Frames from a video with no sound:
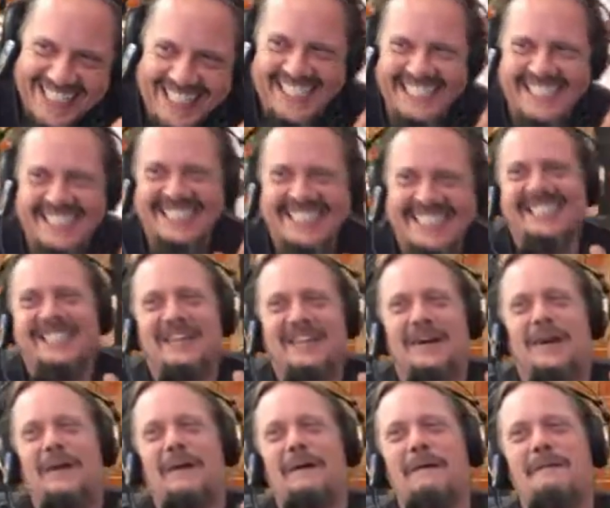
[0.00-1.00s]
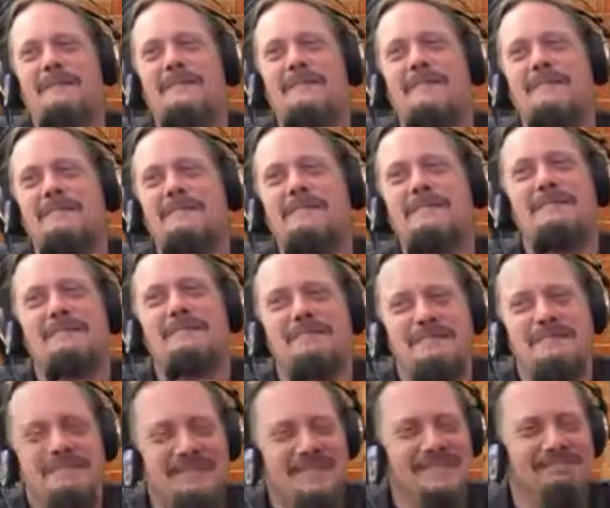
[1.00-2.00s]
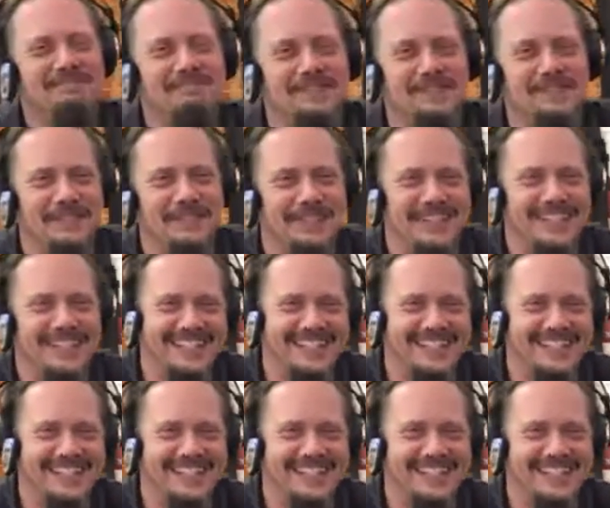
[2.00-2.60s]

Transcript: a swear word around these parts. No.